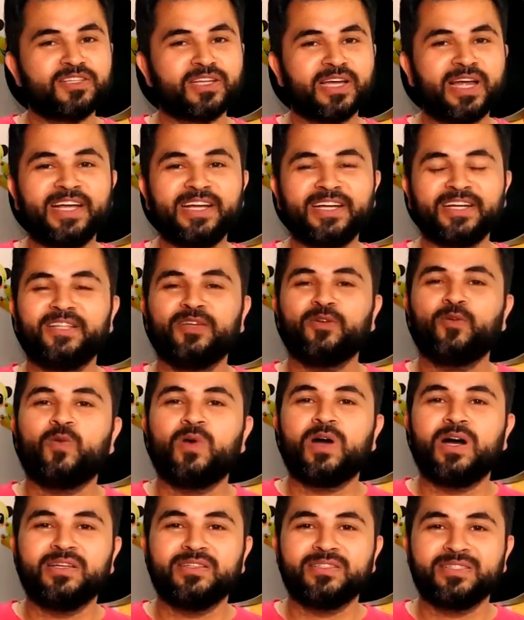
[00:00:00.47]
A child there
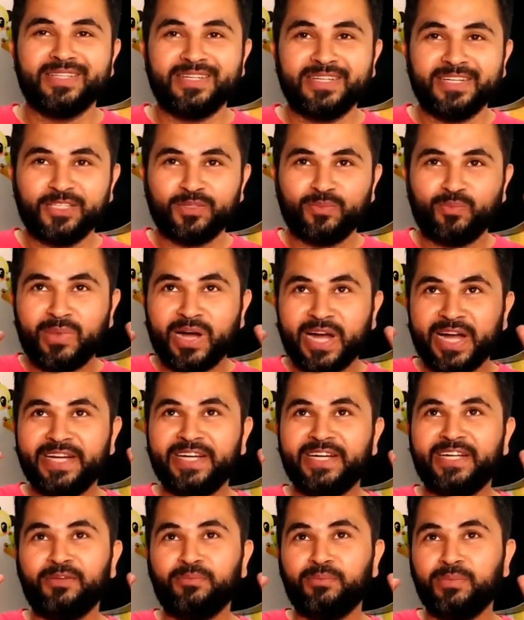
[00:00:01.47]
was, in his
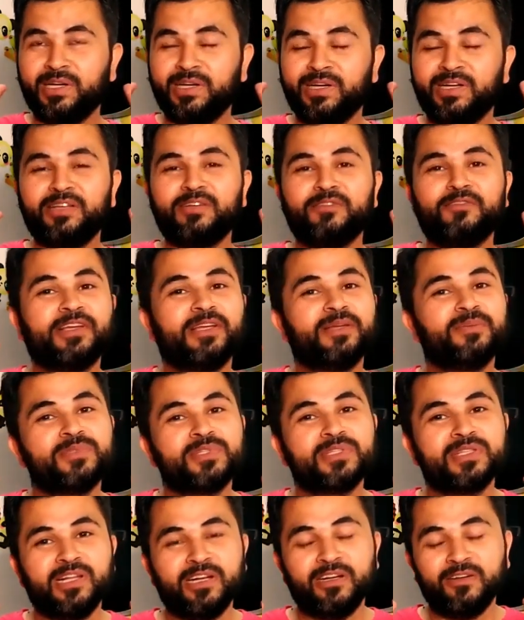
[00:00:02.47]
mind he believed
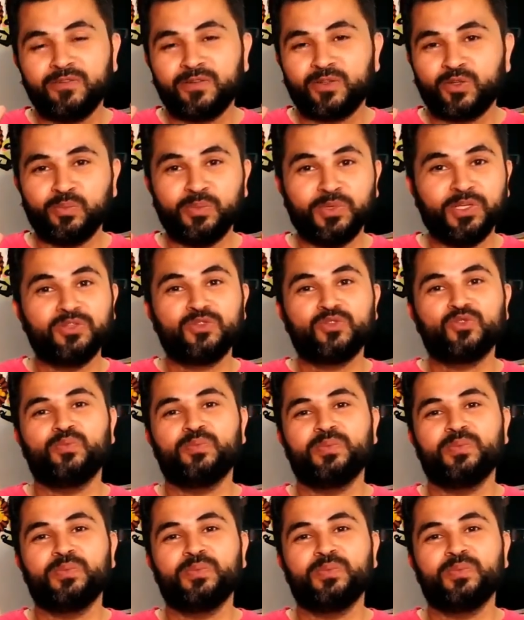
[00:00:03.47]
himself to be